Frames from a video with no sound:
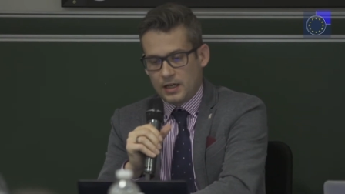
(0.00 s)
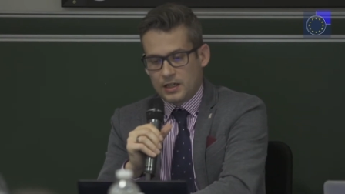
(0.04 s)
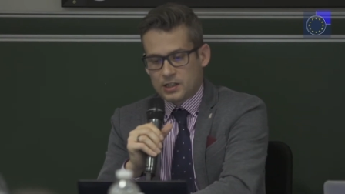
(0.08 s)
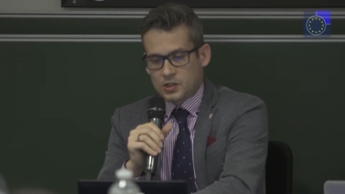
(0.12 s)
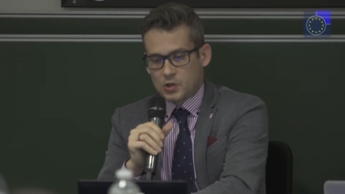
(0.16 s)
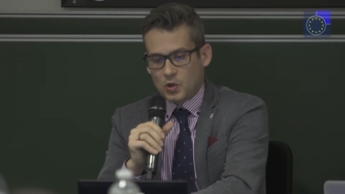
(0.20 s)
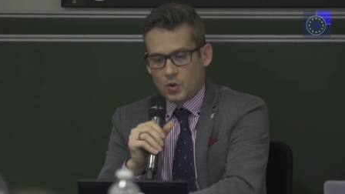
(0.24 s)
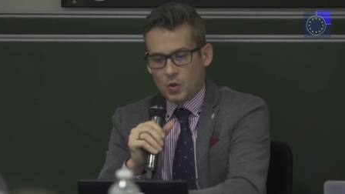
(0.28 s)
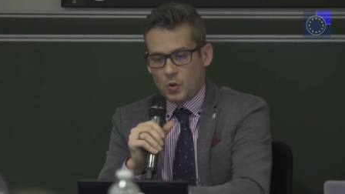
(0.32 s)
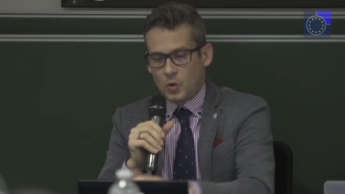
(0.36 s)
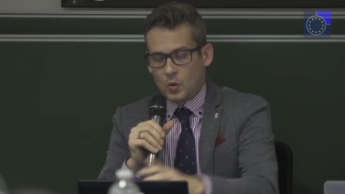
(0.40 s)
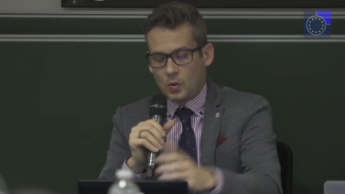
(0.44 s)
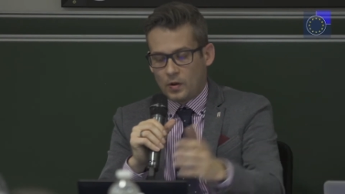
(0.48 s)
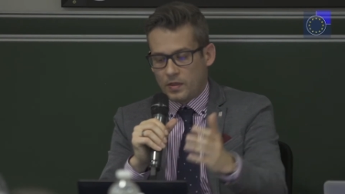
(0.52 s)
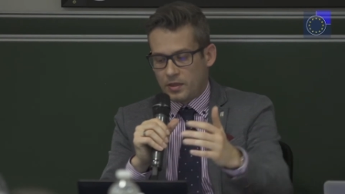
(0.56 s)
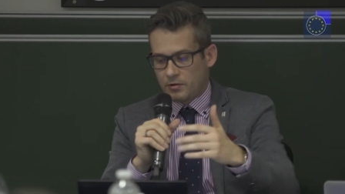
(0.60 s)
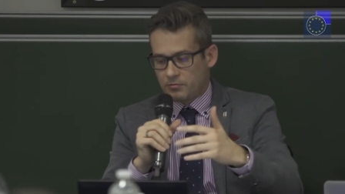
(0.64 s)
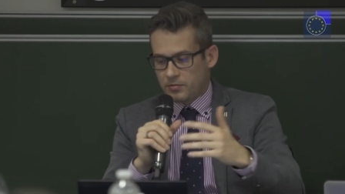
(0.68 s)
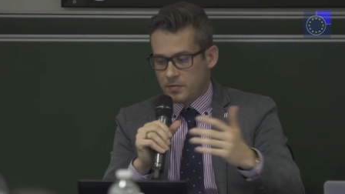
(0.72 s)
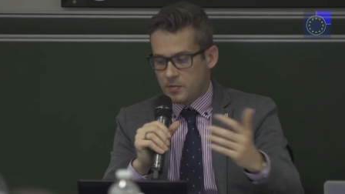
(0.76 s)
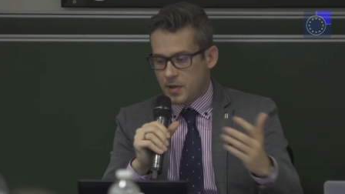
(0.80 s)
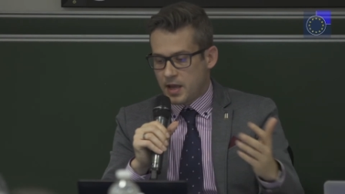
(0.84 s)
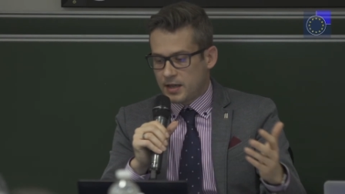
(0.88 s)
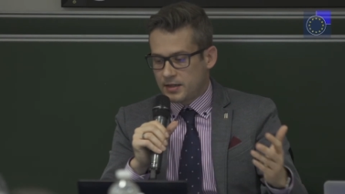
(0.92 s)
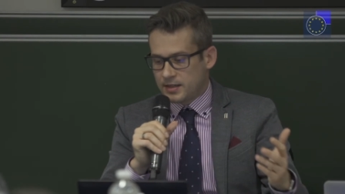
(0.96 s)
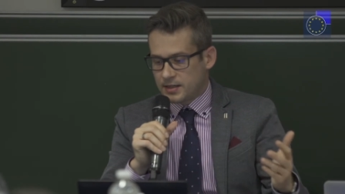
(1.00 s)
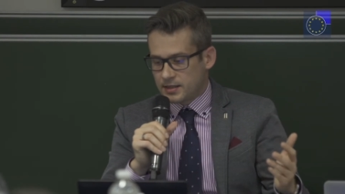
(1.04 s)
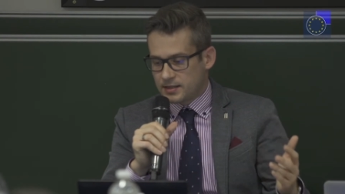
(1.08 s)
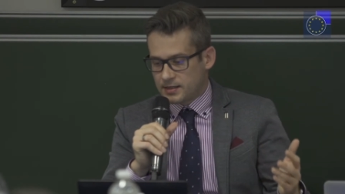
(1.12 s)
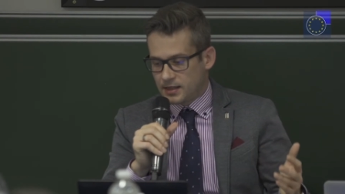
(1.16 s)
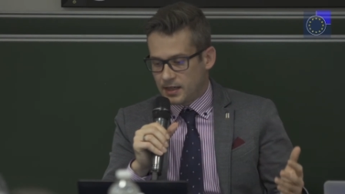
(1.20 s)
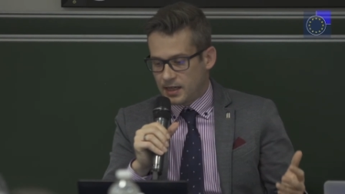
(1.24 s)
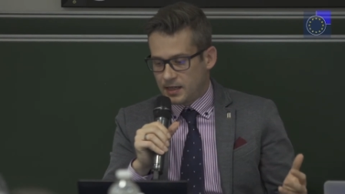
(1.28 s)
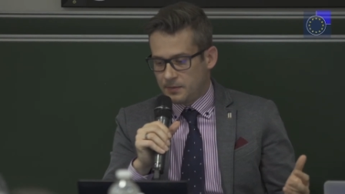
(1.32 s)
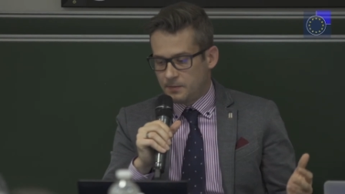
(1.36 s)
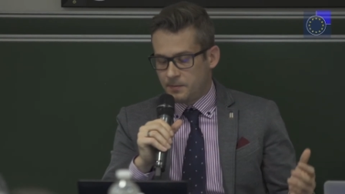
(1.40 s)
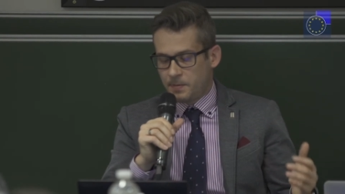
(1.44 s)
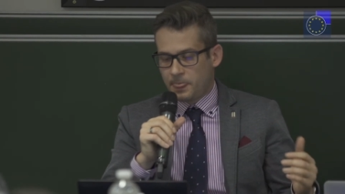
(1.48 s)
So in the remaining
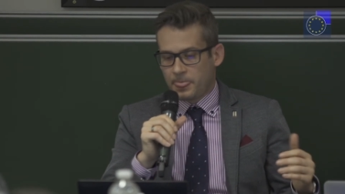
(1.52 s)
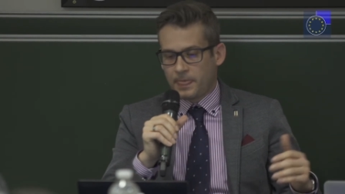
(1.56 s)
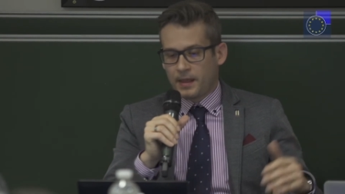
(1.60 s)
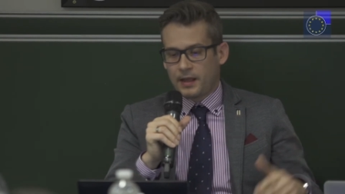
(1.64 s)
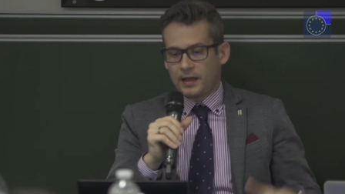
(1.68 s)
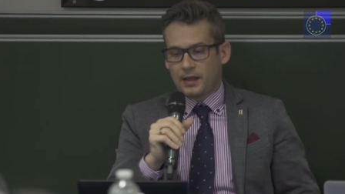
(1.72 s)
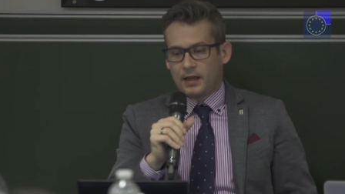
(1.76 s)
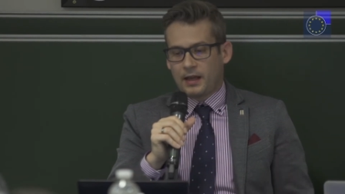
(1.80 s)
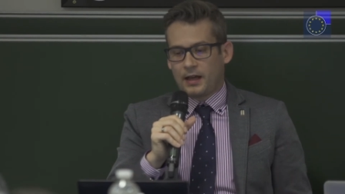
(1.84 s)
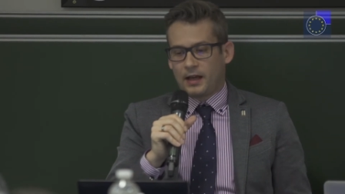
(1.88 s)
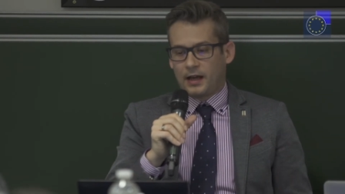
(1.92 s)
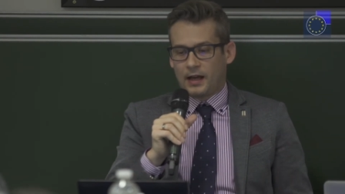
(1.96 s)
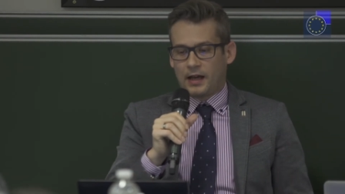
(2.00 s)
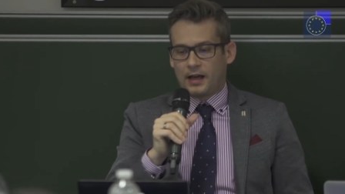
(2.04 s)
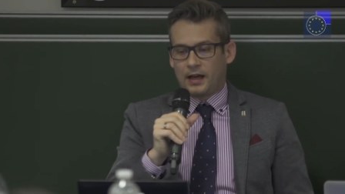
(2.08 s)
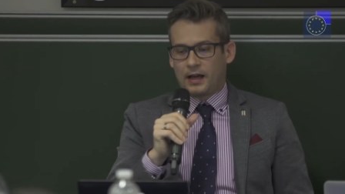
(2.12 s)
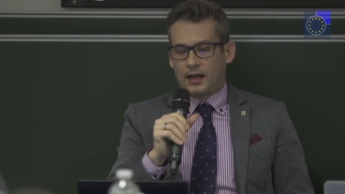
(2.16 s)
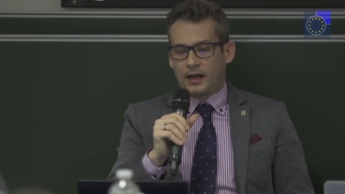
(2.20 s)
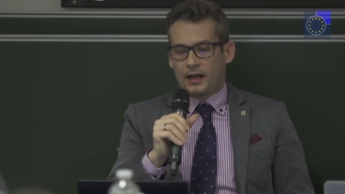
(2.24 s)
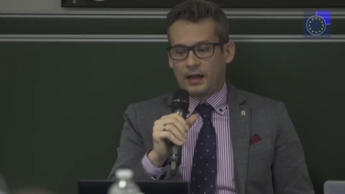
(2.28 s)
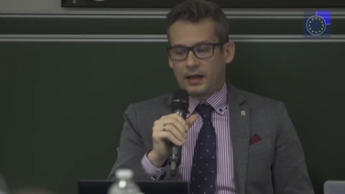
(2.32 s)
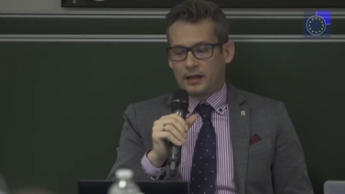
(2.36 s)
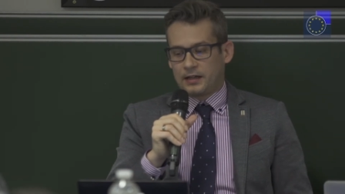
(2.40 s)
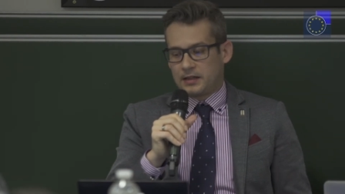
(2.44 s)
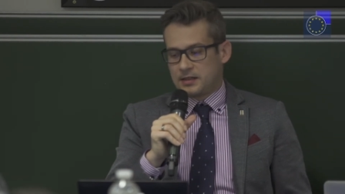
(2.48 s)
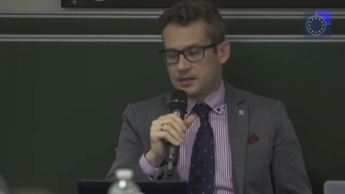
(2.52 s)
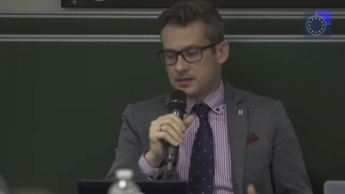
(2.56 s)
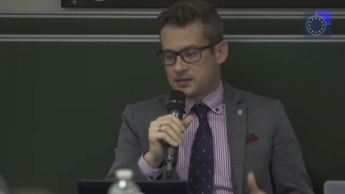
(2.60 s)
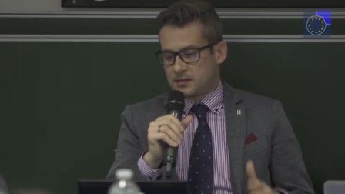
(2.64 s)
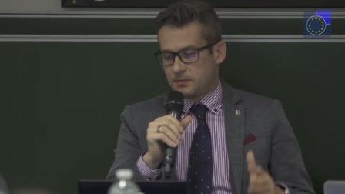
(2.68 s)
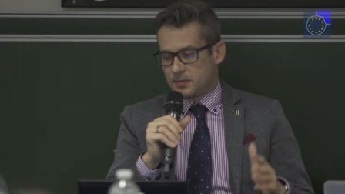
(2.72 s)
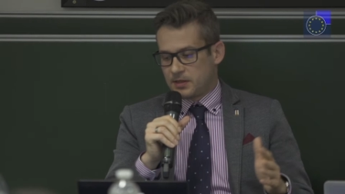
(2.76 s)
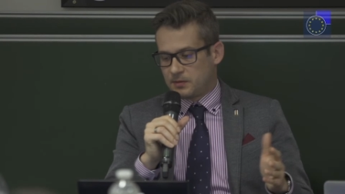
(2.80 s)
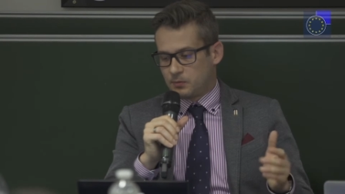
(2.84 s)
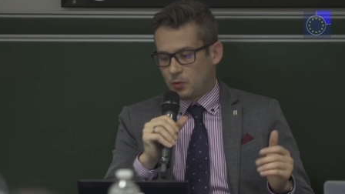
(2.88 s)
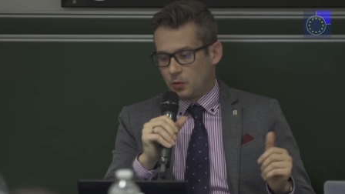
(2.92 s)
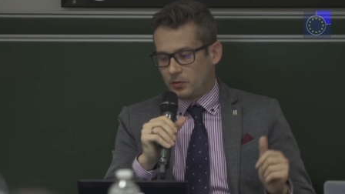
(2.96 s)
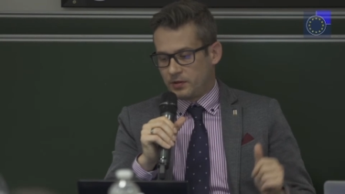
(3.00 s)
time, it's a
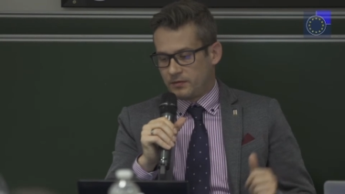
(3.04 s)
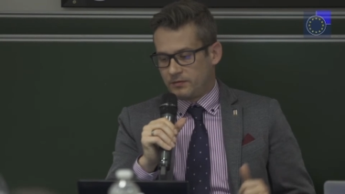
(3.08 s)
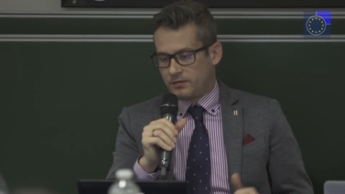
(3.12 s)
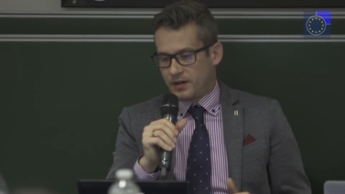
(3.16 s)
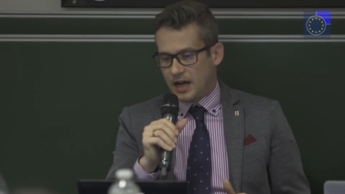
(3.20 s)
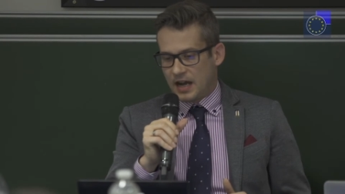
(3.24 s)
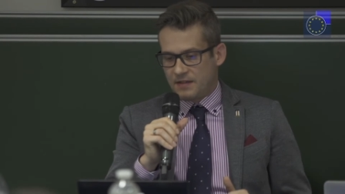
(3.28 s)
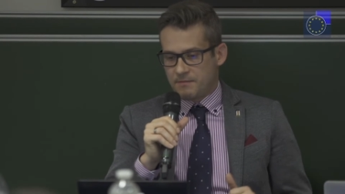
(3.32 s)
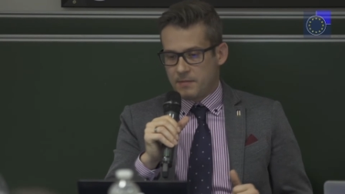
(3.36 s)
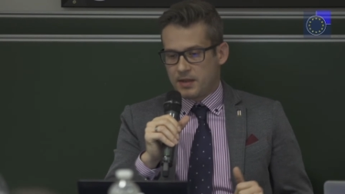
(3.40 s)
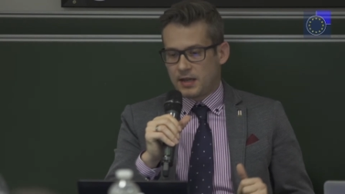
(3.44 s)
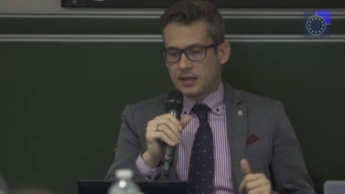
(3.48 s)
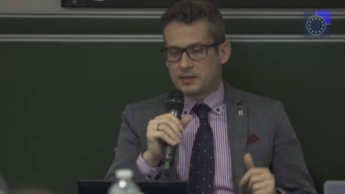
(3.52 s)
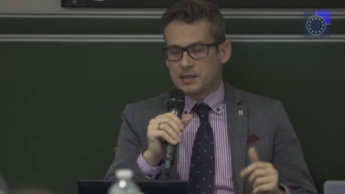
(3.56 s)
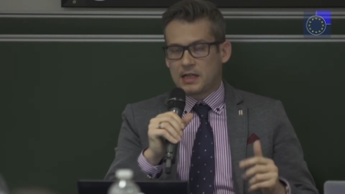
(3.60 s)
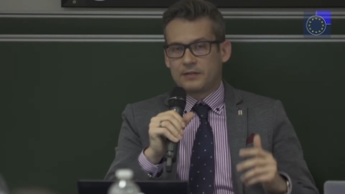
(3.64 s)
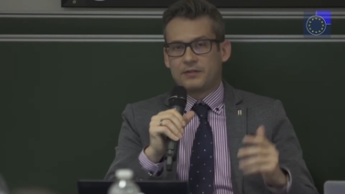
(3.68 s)
bit more than 5 minutes,